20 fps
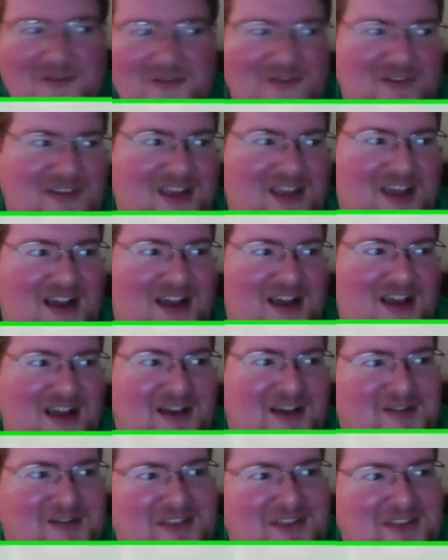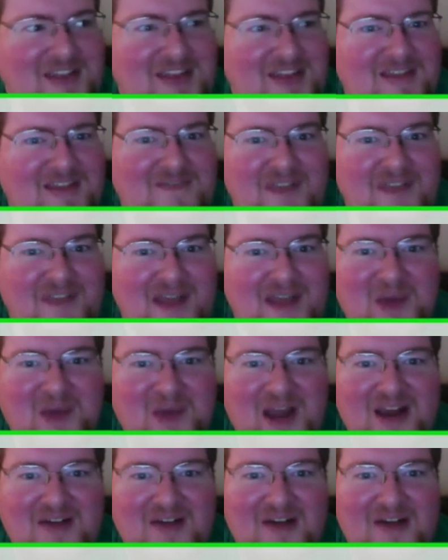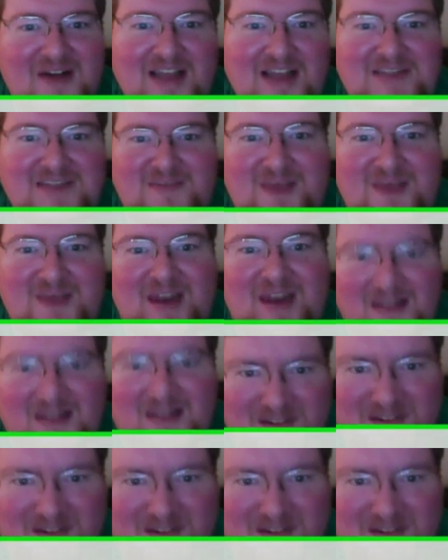yeah, the Vampire X-Men.